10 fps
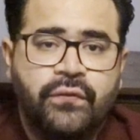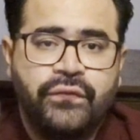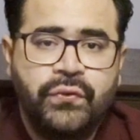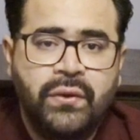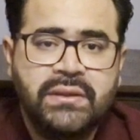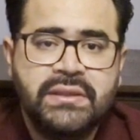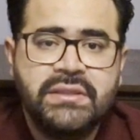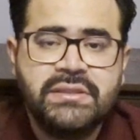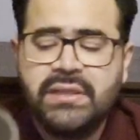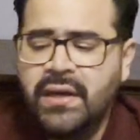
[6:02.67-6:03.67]
review on
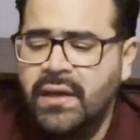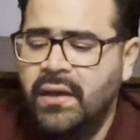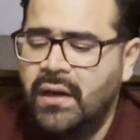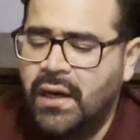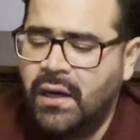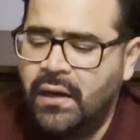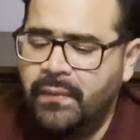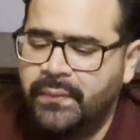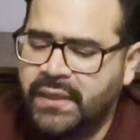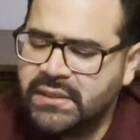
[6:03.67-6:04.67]
this
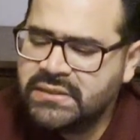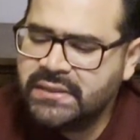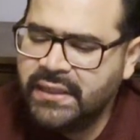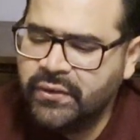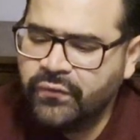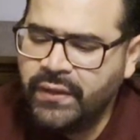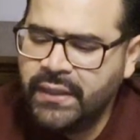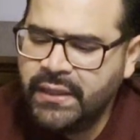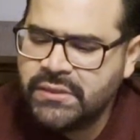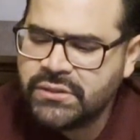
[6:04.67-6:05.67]
because the
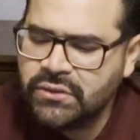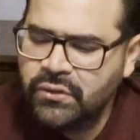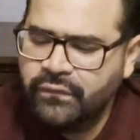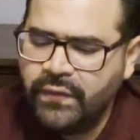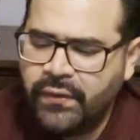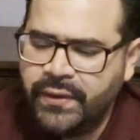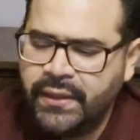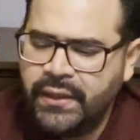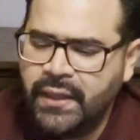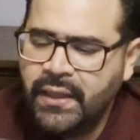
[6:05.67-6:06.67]
ingredients look
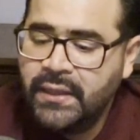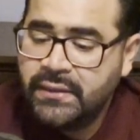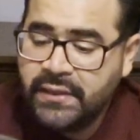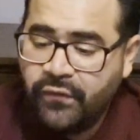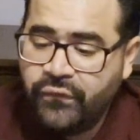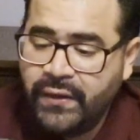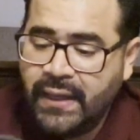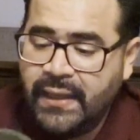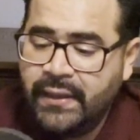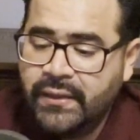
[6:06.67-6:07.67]
very different
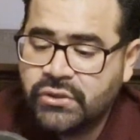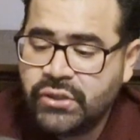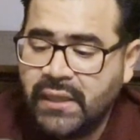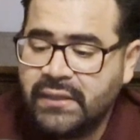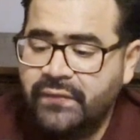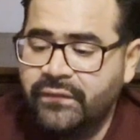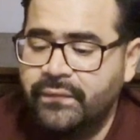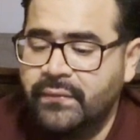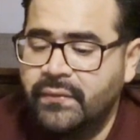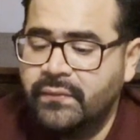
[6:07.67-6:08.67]
and attractive,
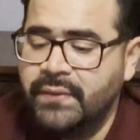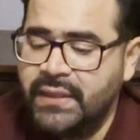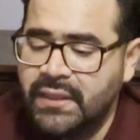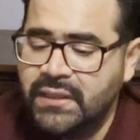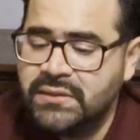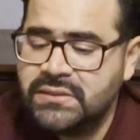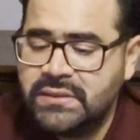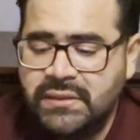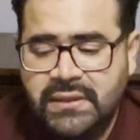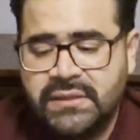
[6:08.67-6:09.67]
because
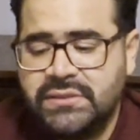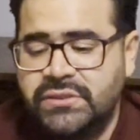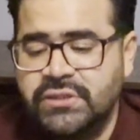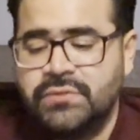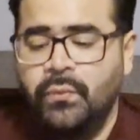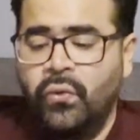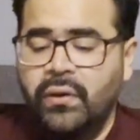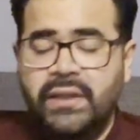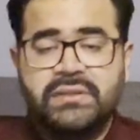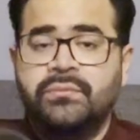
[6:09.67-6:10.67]
it's just more,
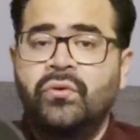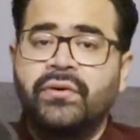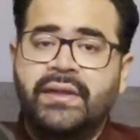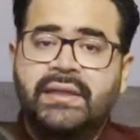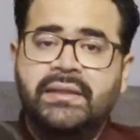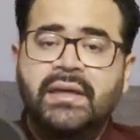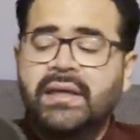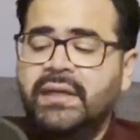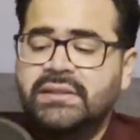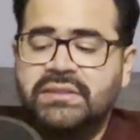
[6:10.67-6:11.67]
it's more than
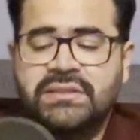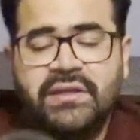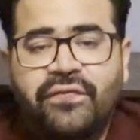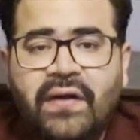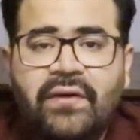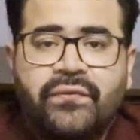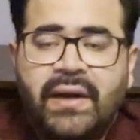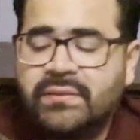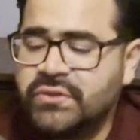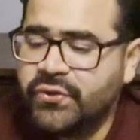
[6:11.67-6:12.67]
just the 5
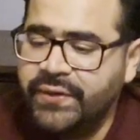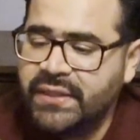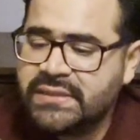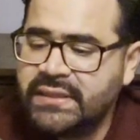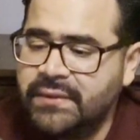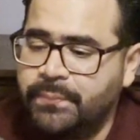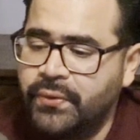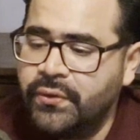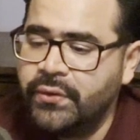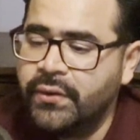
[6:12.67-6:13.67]
grams of creatine
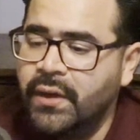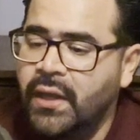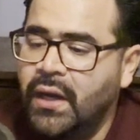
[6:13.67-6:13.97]
per